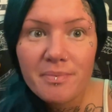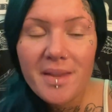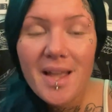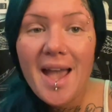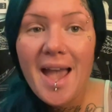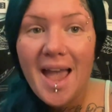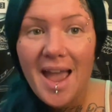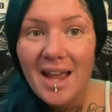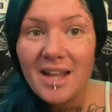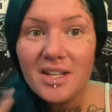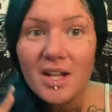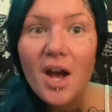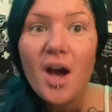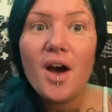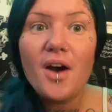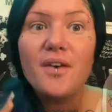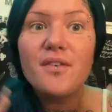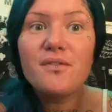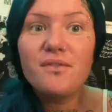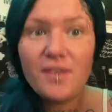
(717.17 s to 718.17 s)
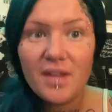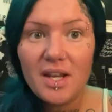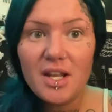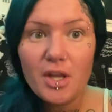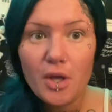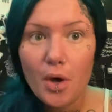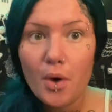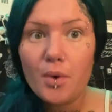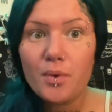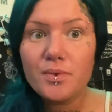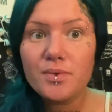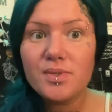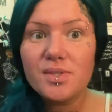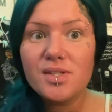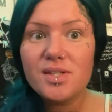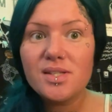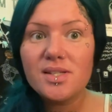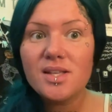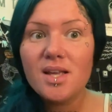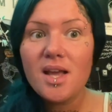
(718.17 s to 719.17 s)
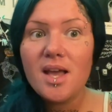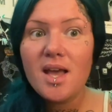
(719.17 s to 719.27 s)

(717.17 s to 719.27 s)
henna videos